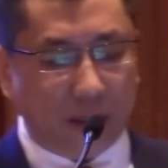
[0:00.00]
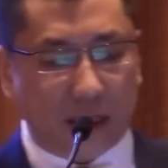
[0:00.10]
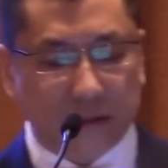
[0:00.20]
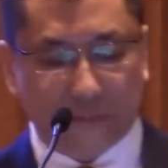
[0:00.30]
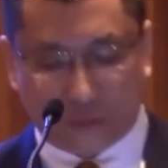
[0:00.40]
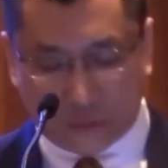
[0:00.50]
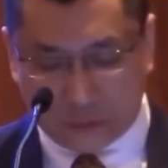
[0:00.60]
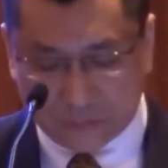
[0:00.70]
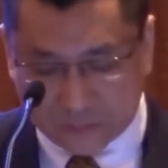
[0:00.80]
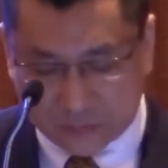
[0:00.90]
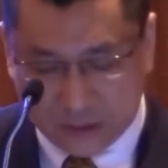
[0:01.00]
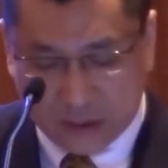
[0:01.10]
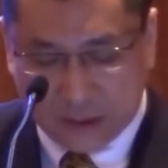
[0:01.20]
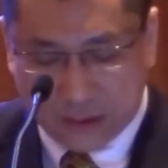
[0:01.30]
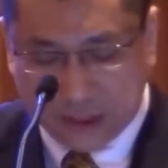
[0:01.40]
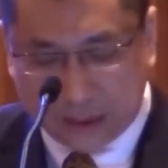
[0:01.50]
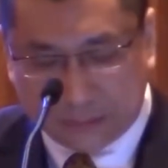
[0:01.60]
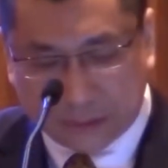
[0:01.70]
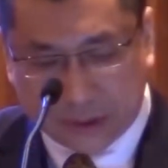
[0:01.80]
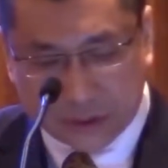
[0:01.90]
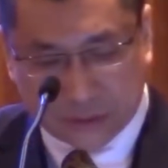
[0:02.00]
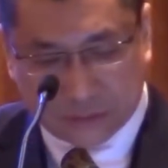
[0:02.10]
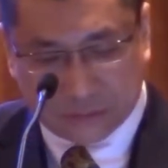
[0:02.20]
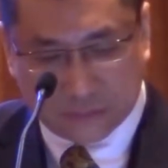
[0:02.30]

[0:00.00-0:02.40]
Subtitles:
kinds of drones and application.